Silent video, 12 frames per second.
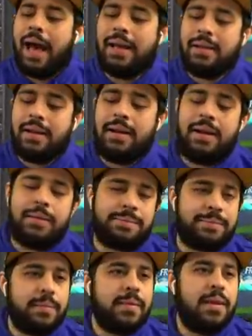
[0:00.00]
I didn't.
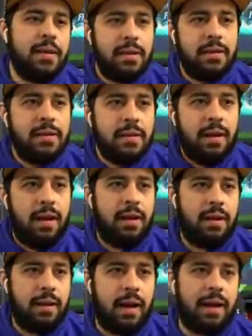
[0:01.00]

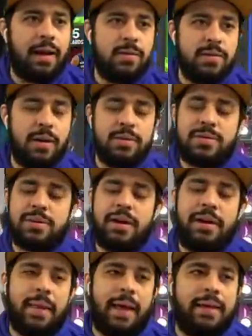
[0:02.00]
I, I, I was
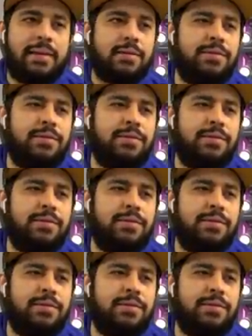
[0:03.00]
trying to like,